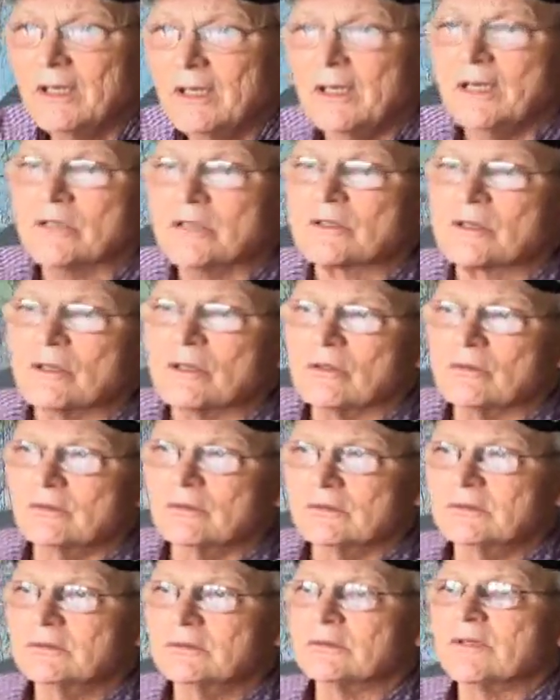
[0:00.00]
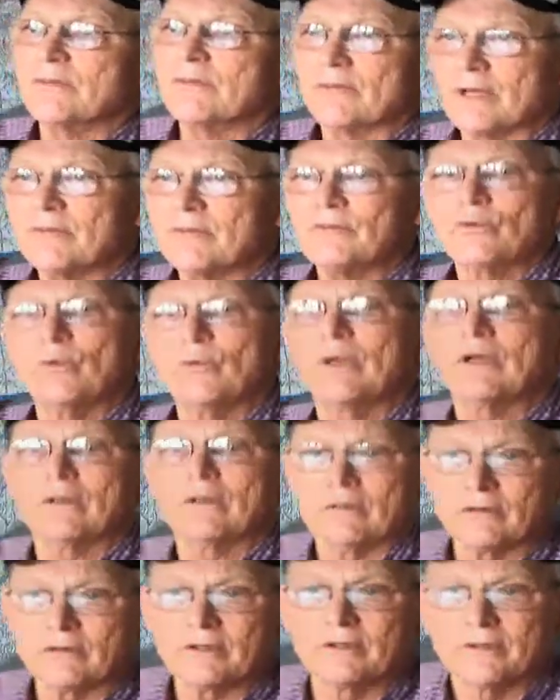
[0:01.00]
So they've
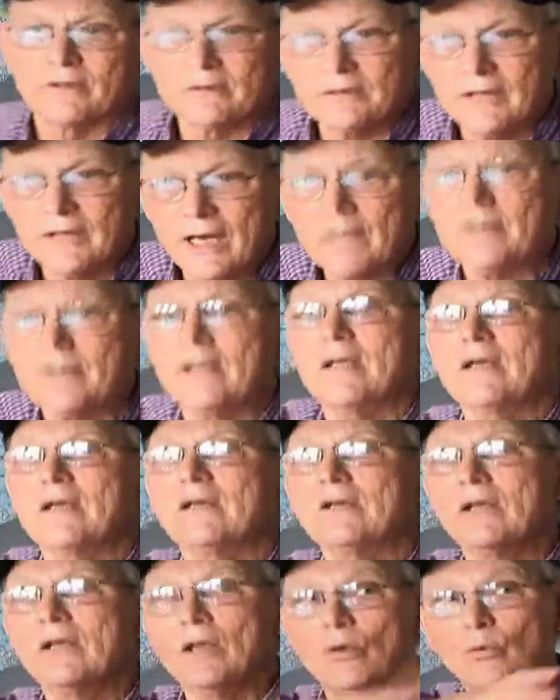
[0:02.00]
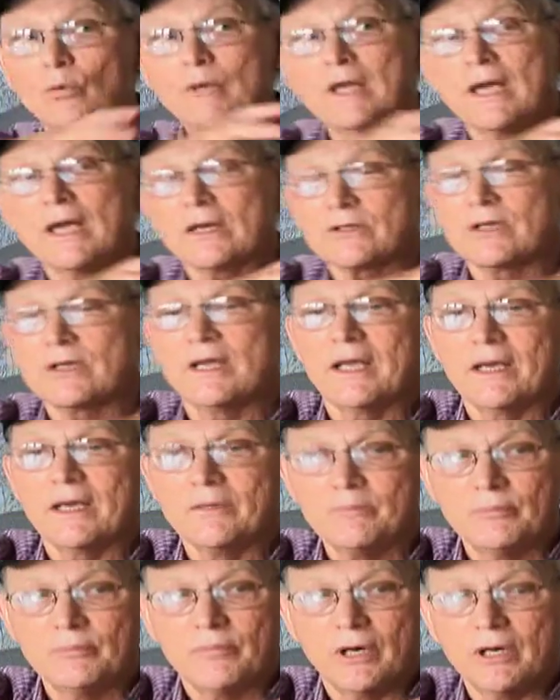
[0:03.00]
dwindled. And then we actually had
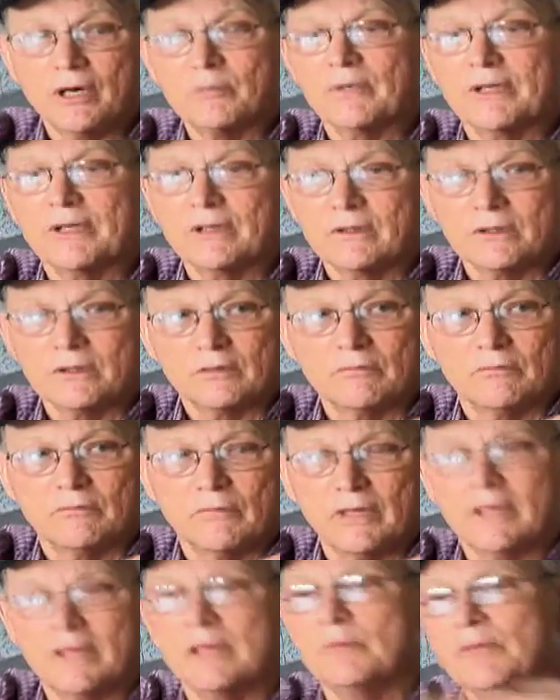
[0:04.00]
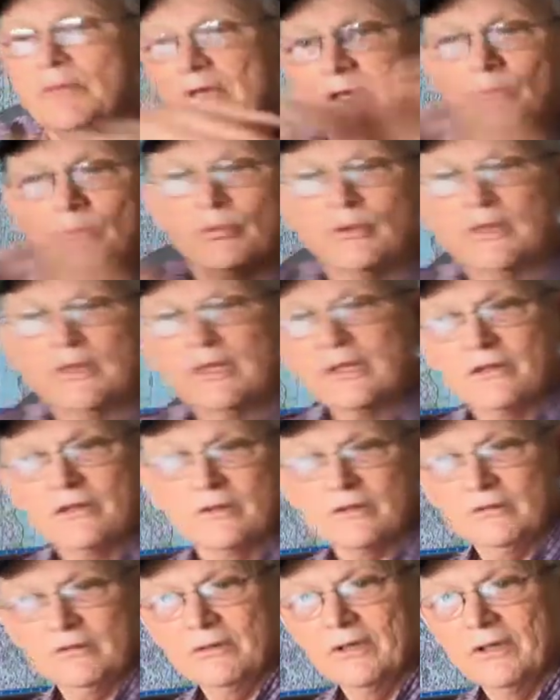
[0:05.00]
public money being put
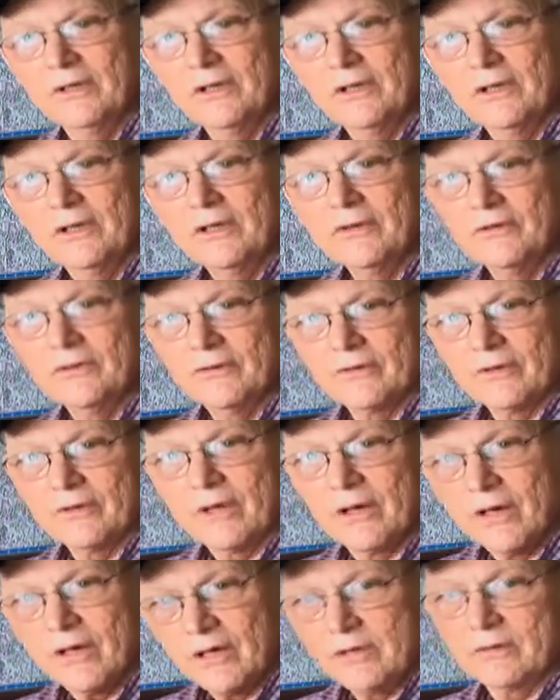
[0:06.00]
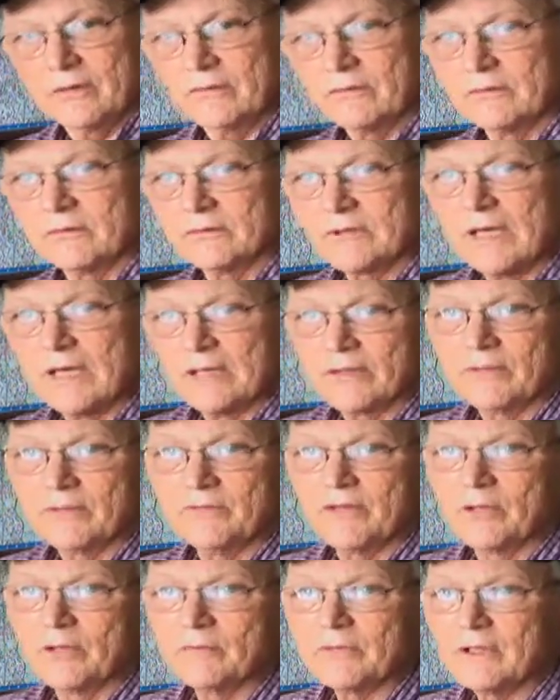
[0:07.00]
into our kind of
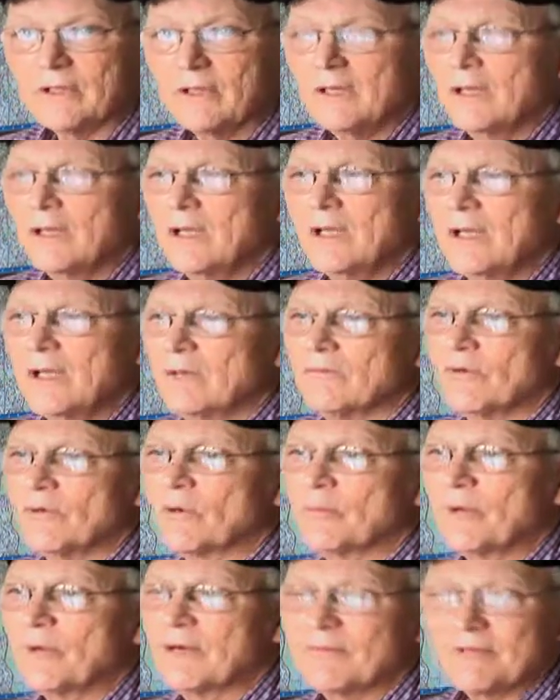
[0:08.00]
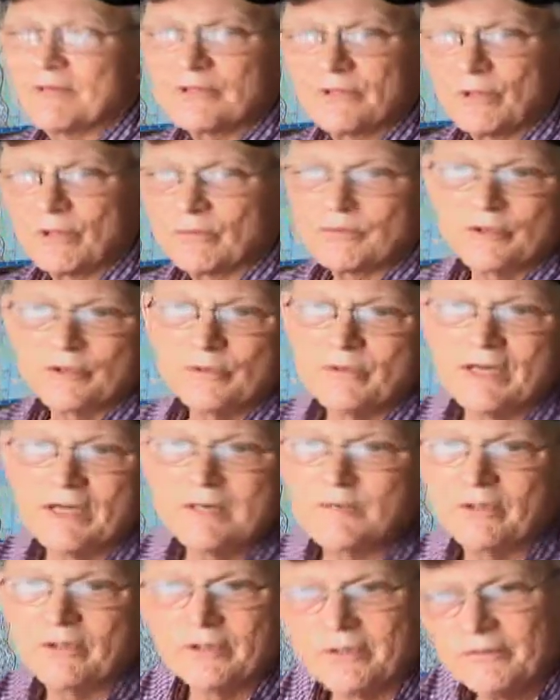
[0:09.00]
development. For-profits don't do
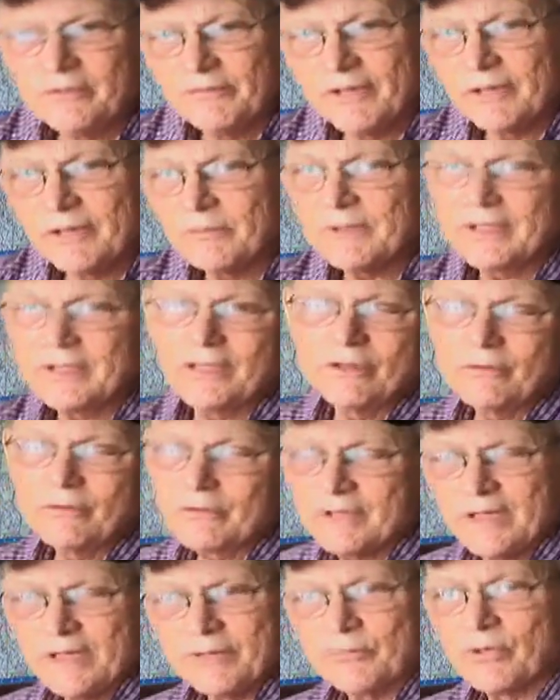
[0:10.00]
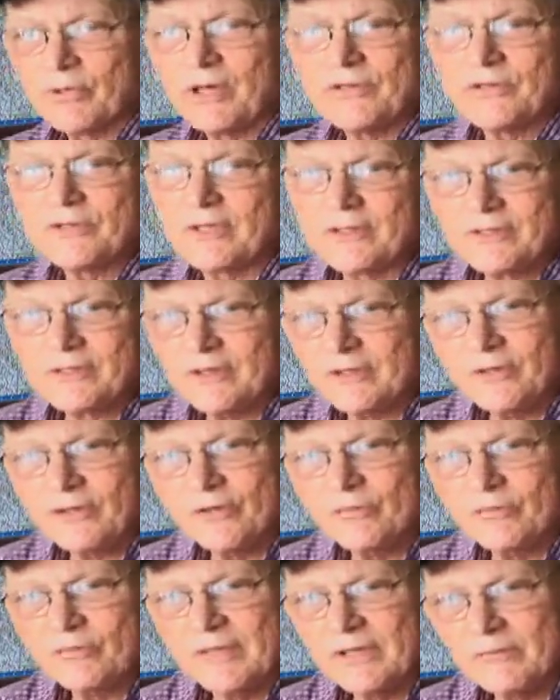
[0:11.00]
neighborhood development. They don't take projects that
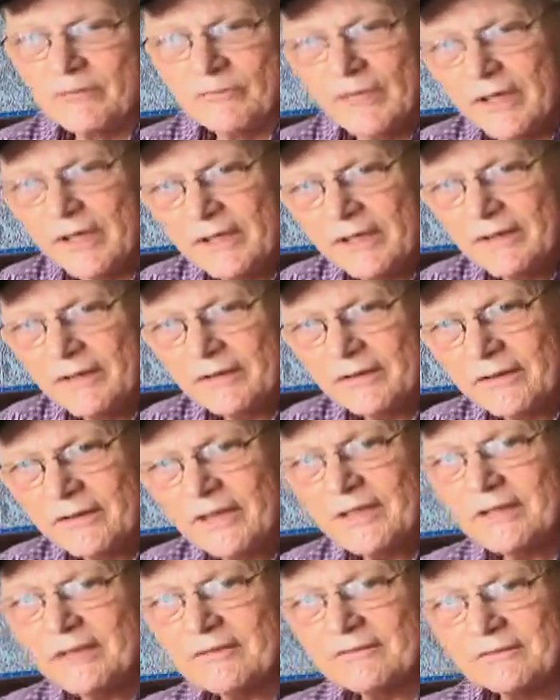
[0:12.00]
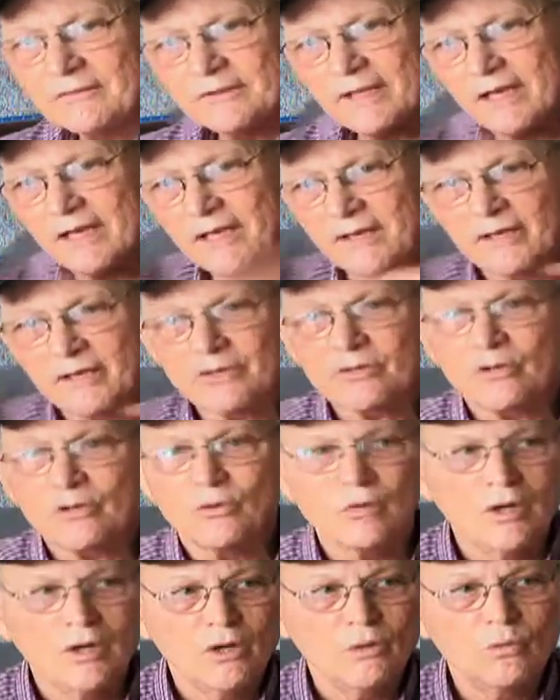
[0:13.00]
don't make money. And
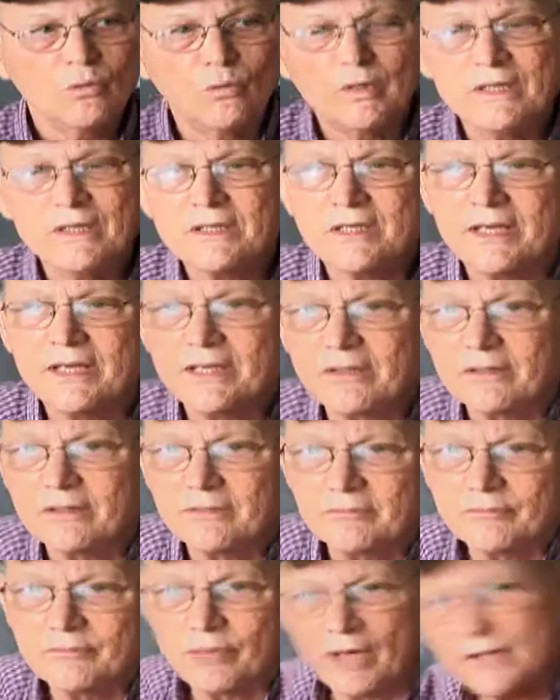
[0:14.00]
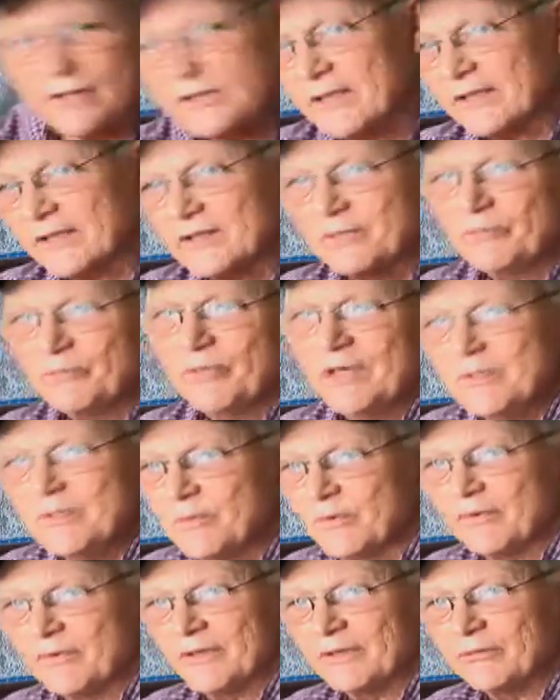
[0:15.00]
so we take projects and
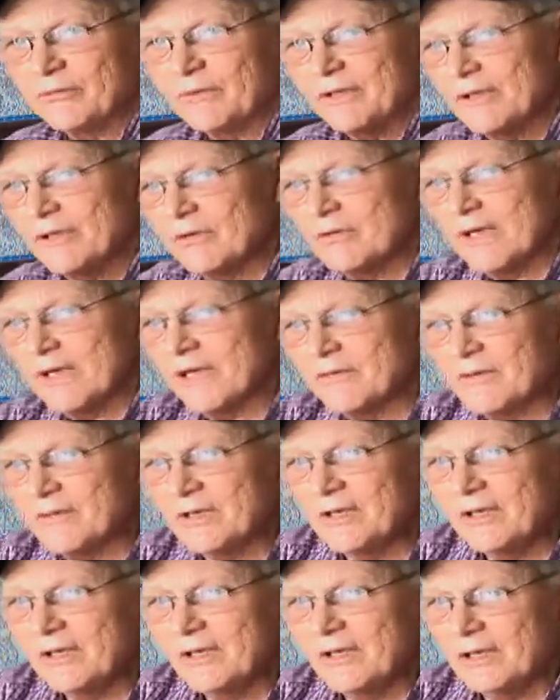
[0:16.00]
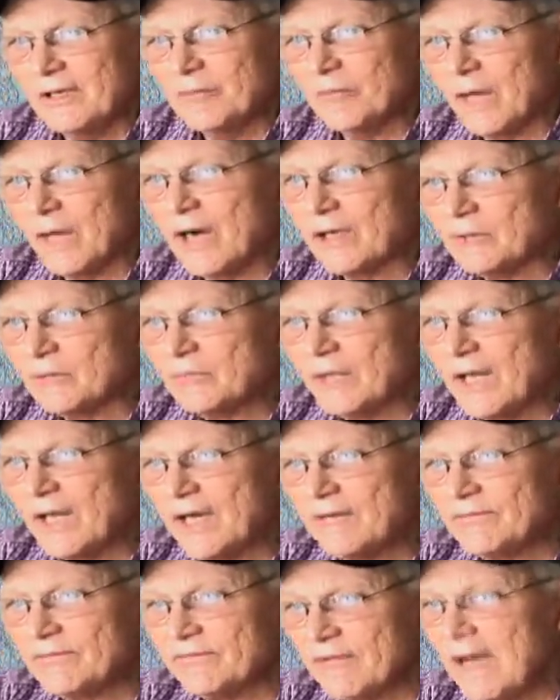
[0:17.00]
people that we don't have a bottom
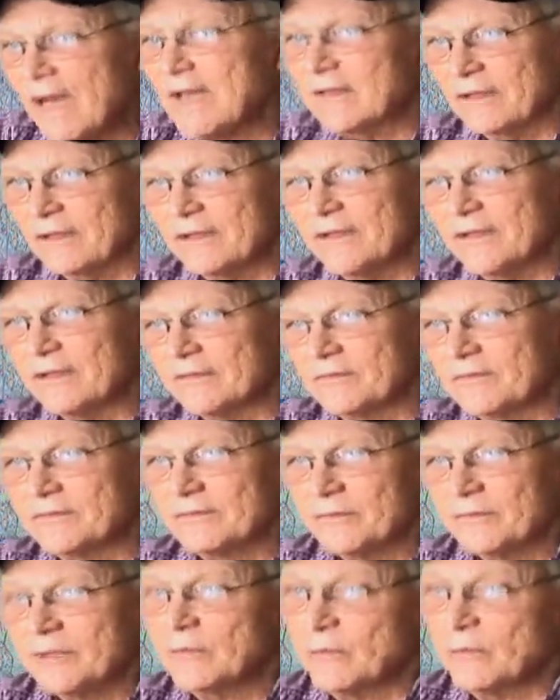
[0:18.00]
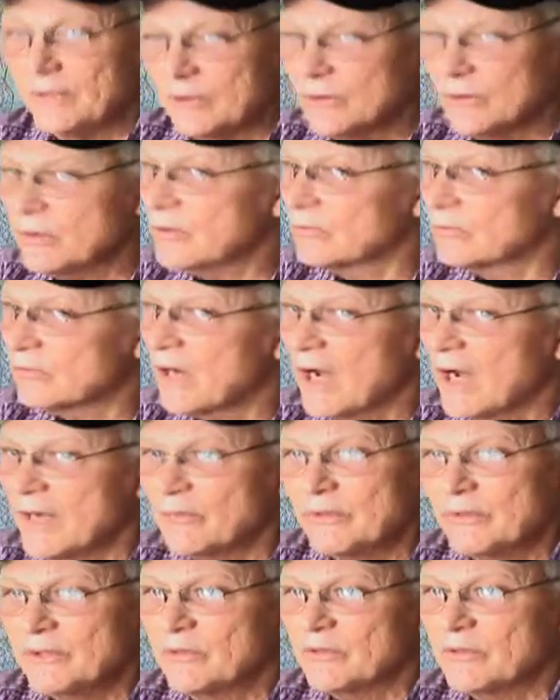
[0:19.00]
line finally of, we do it right,
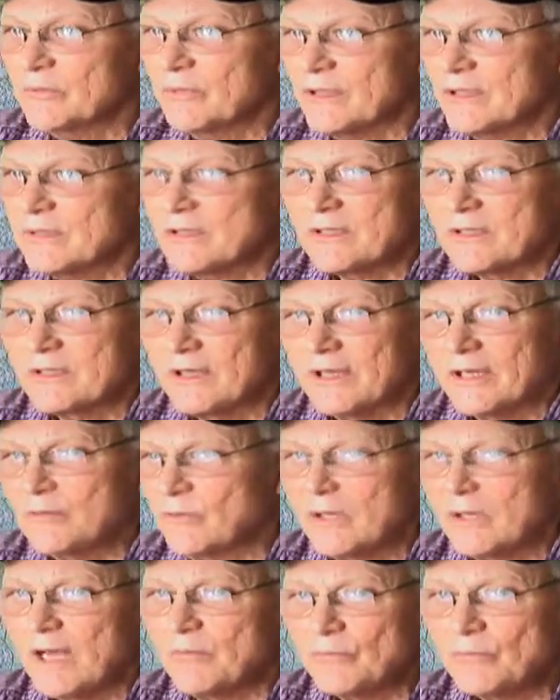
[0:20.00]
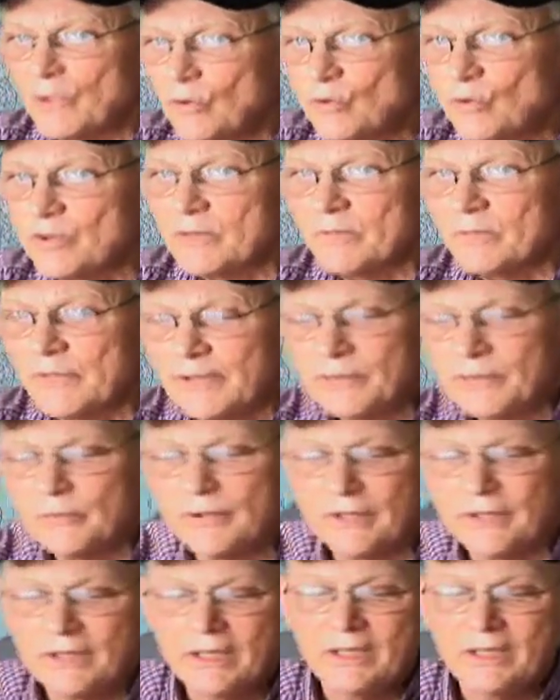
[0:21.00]
we do it business-like. We're not losing money,
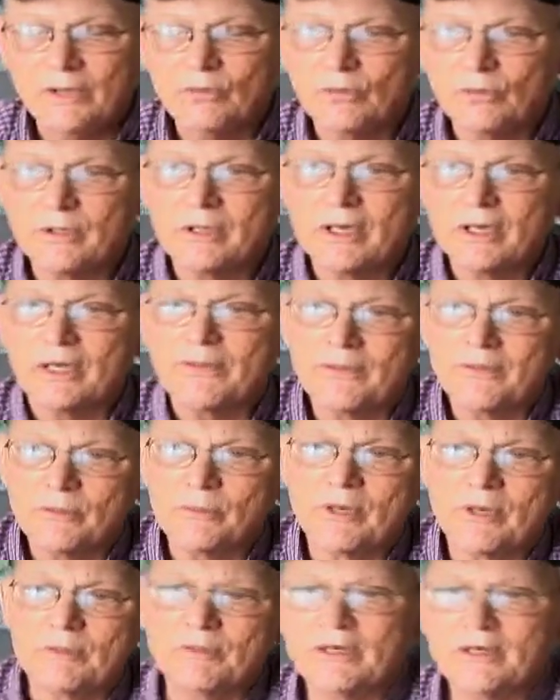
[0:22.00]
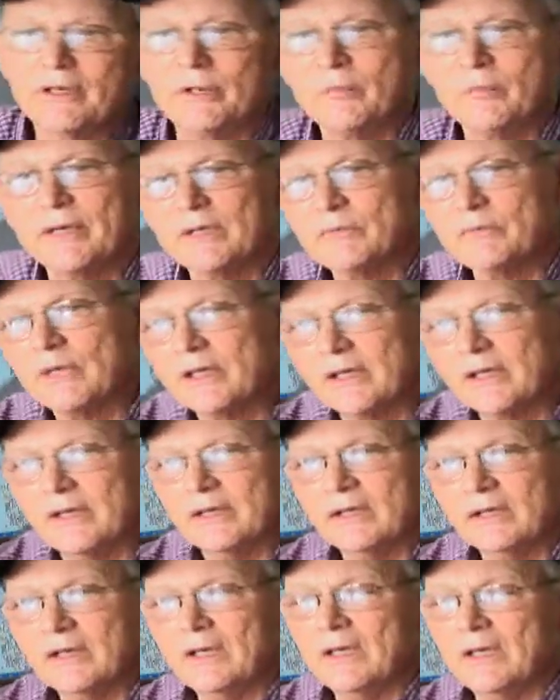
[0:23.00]
but we're not there primarily to make money.
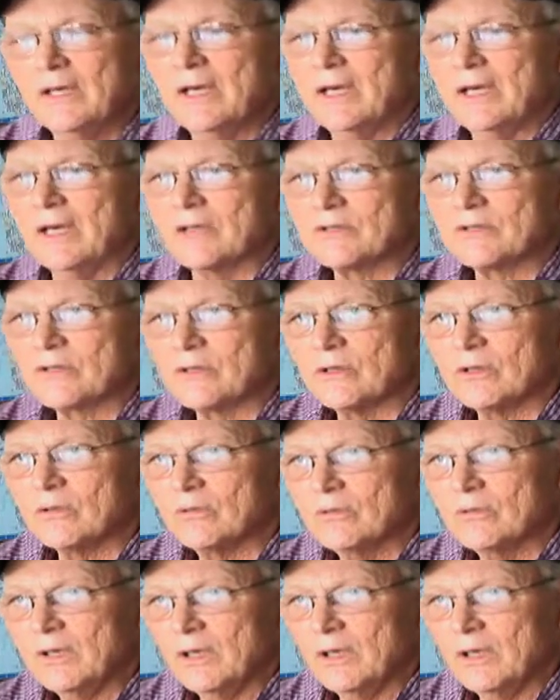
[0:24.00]
And so,